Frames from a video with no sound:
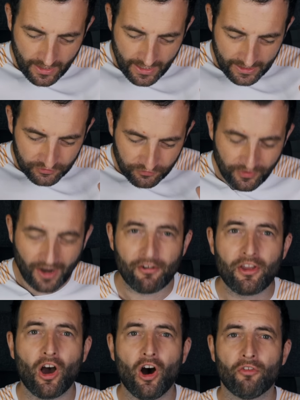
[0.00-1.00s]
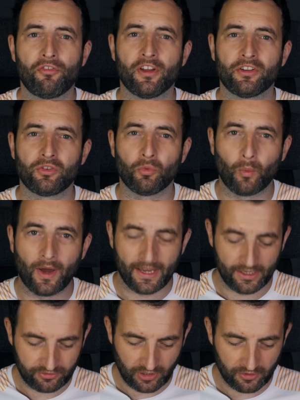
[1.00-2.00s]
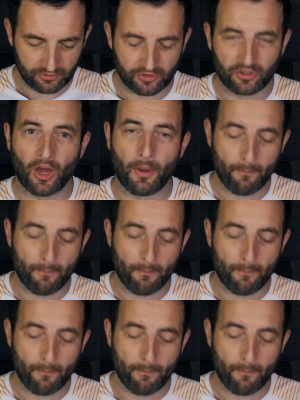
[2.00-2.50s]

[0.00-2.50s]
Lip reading: It's very obvious where he's going to go.